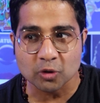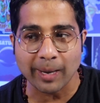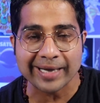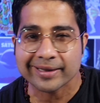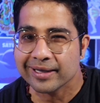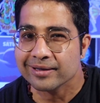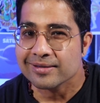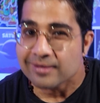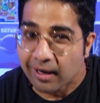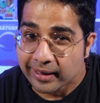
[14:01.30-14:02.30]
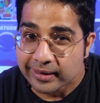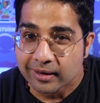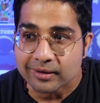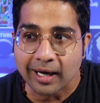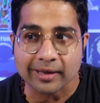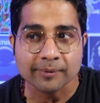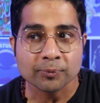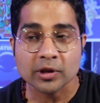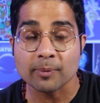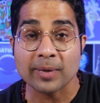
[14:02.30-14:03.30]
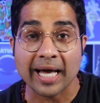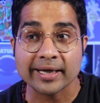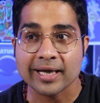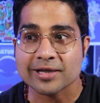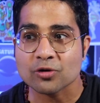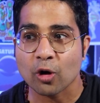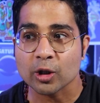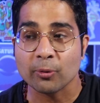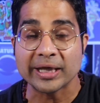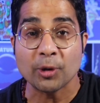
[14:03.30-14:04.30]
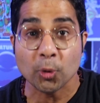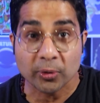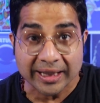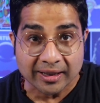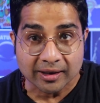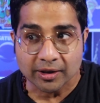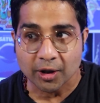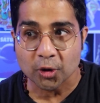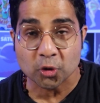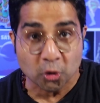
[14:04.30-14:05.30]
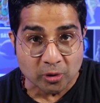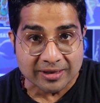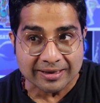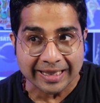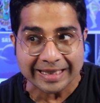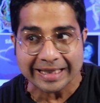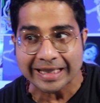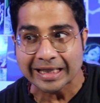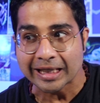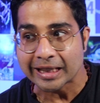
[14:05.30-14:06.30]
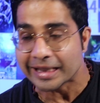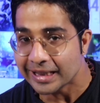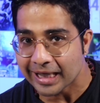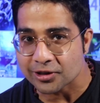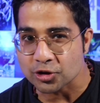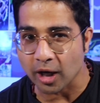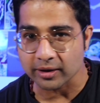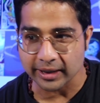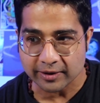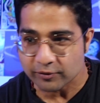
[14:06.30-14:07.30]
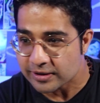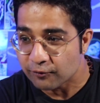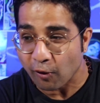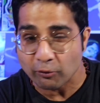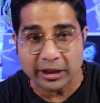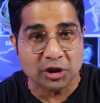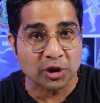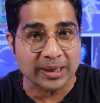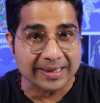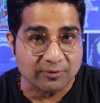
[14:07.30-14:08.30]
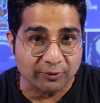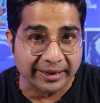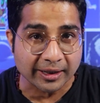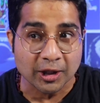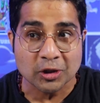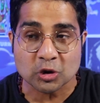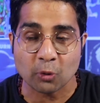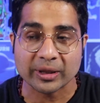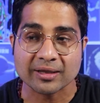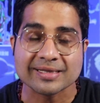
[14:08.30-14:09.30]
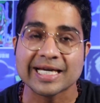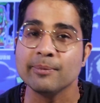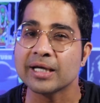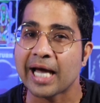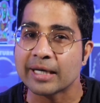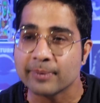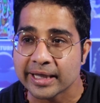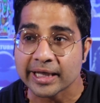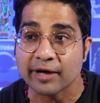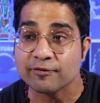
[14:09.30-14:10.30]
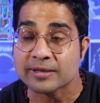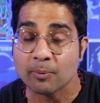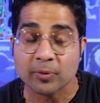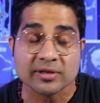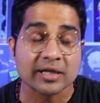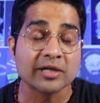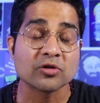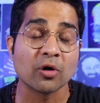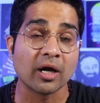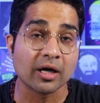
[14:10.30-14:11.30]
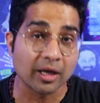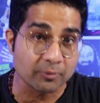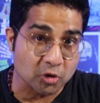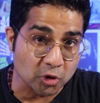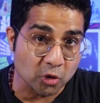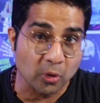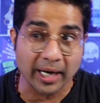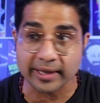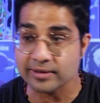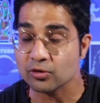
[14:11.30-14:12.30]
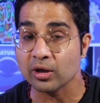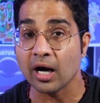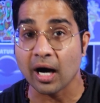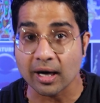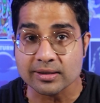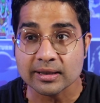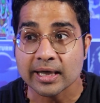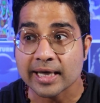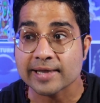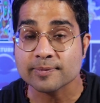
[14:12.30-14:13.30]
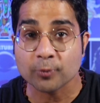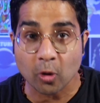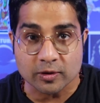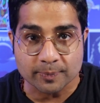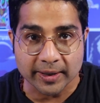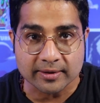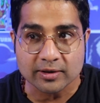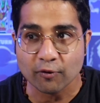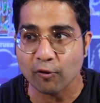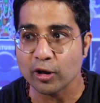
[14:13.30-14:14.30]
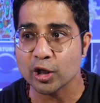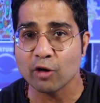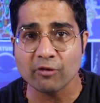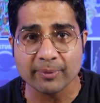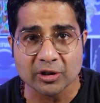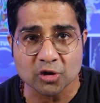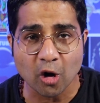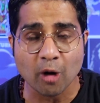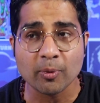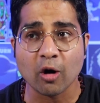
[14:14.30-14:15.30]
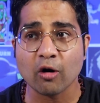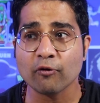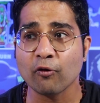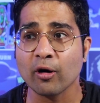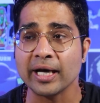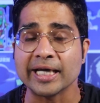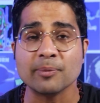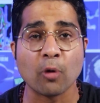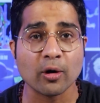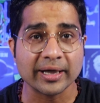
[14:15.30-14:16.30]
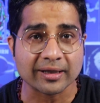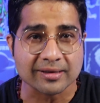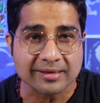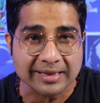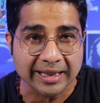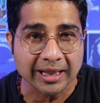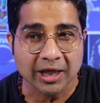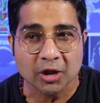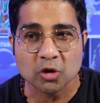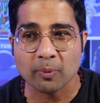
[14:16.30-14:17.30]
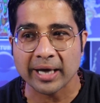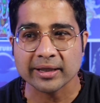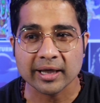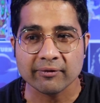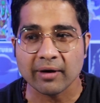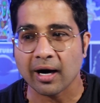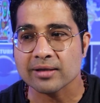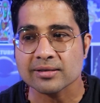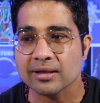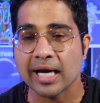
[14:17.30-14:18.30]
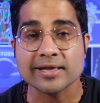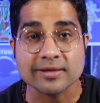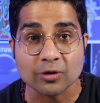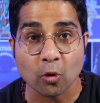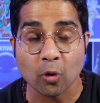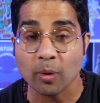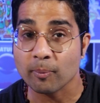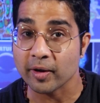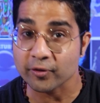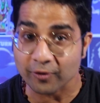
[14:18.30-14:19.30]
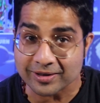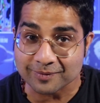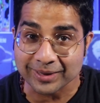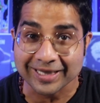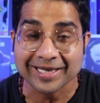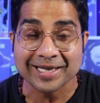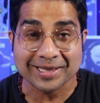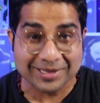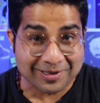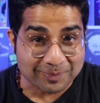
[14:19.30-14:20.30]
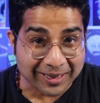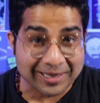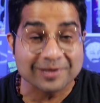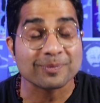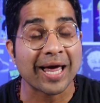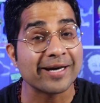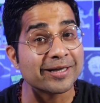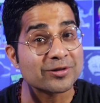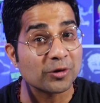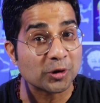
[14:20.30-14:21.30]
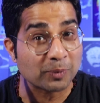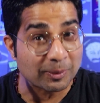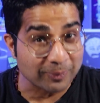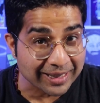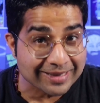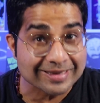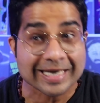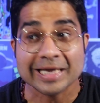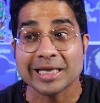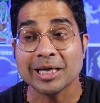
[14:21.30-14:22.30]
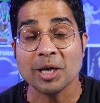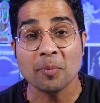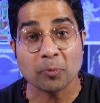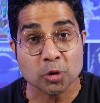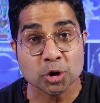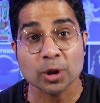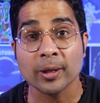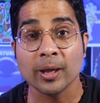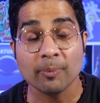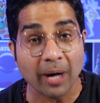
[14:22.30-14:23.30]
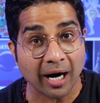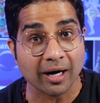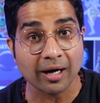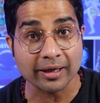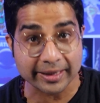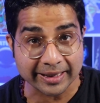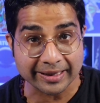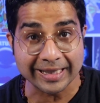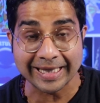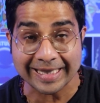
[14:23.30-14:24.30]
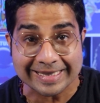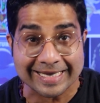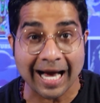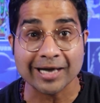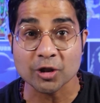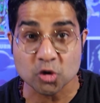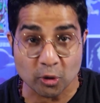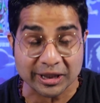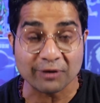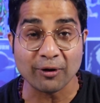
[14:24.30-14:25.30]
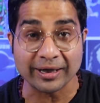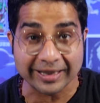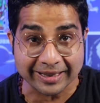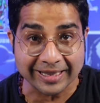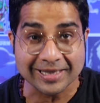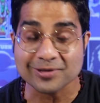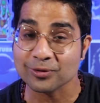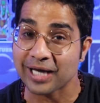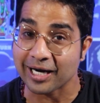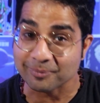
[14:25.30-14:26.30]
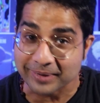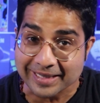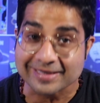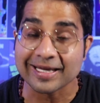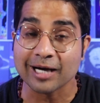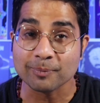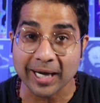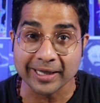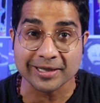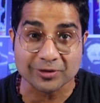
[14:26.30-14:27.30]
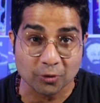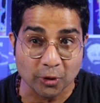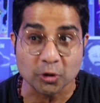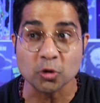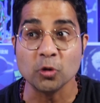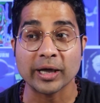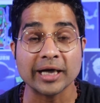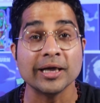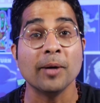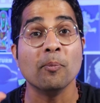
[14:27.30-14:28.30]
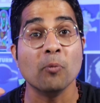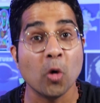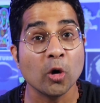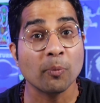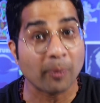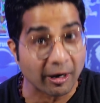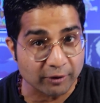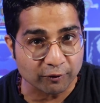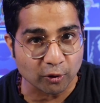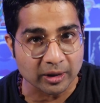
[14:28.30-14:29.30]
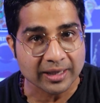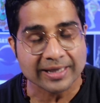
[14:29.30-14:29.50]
you might get this idea that the planet has got a very weak roots in the D9 chart, its foundation is weak. So with the same alignment, if some person is gonna come to you and is gonna ask his prospects for a government job or for any political seat, you might give answer as no. But trust me, just because planet is going to be placed in the Pushkara bhaga degree, exact 21 degree, so that means that planet is going to get more powerful.